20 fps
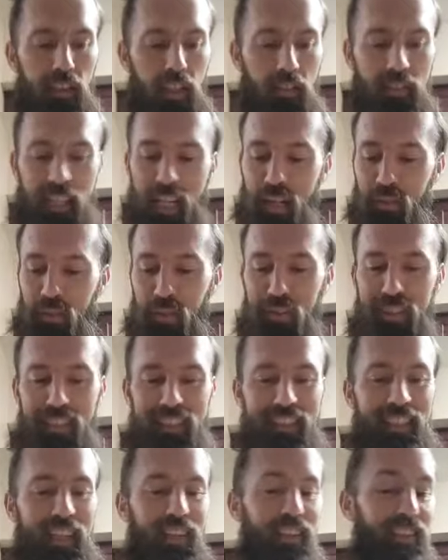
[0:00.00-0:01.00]
that I wrote this
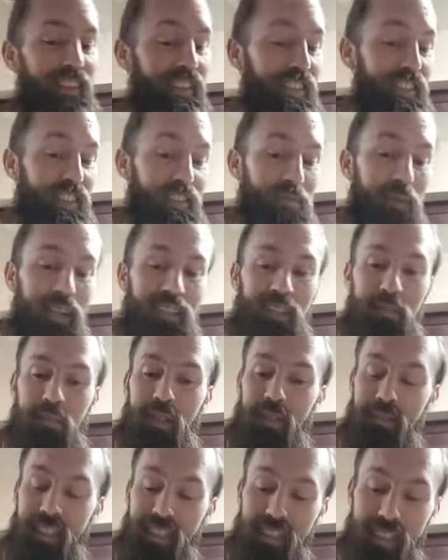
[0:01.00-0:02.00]
down. This is about to be.
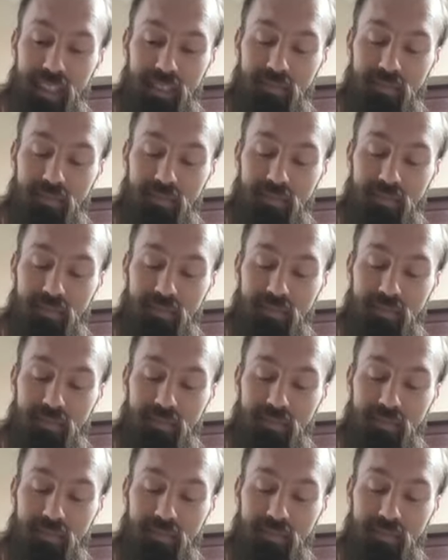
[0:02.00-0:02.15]
This is.